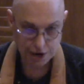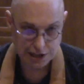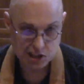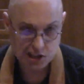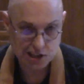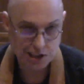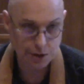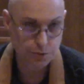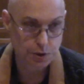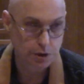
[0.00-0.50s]
it
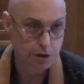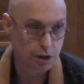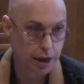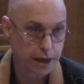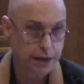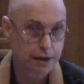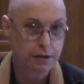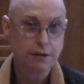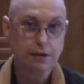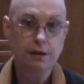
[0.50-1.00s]
sounded
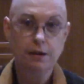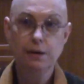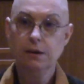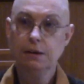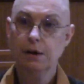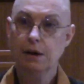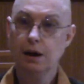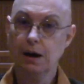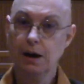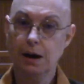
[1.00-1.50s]
like
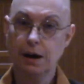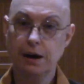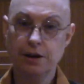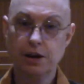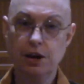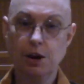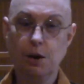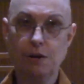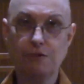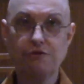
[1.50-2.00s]

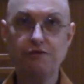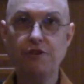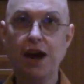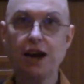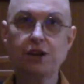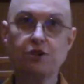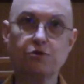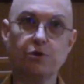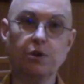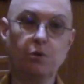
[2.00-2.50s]
a
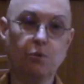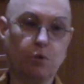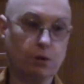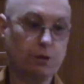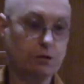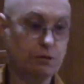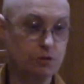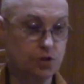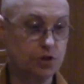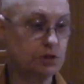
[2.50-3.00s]
factory
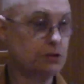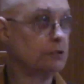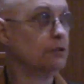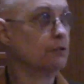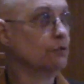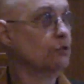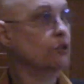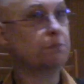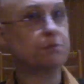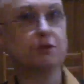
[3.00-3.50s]
workers
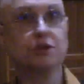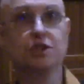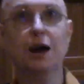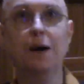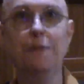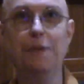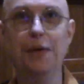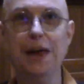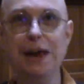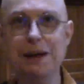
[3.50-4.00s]
group or
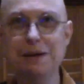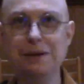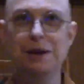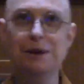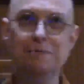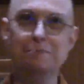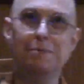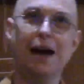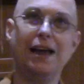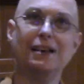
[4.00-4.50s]
something,
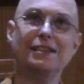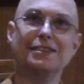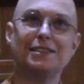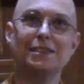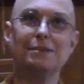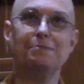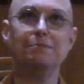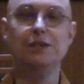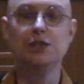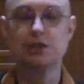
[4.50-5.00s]

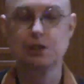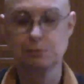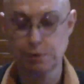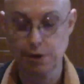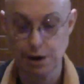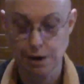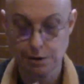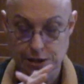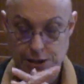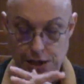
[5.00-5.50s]
balancing peace and
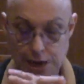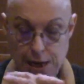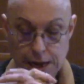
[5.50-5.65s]
progress.